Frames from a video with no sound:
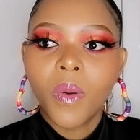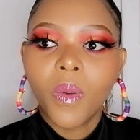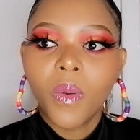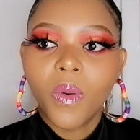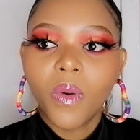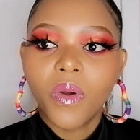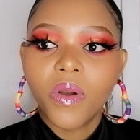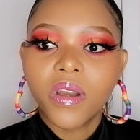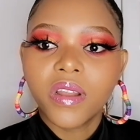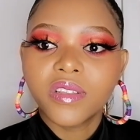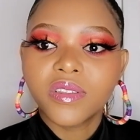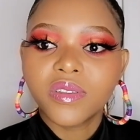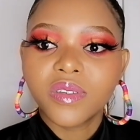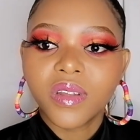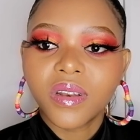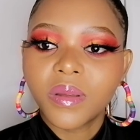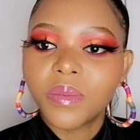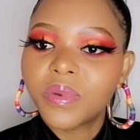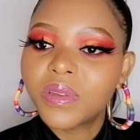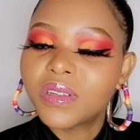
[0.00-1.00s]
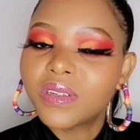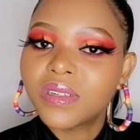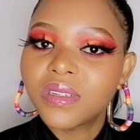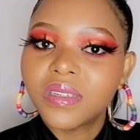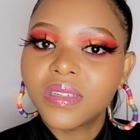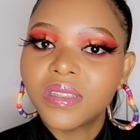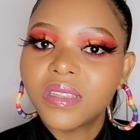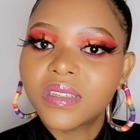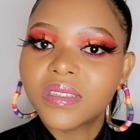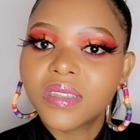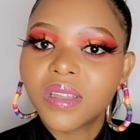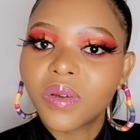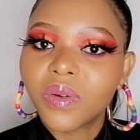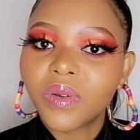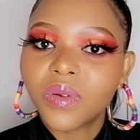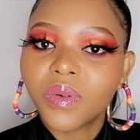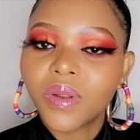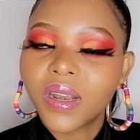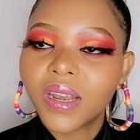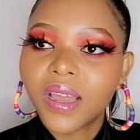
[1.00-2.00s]
or it's gonna be the
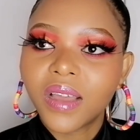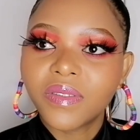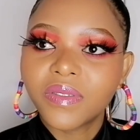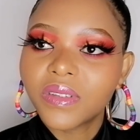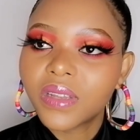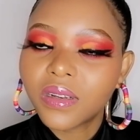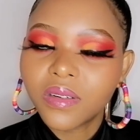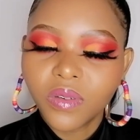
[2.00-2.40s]
second one after.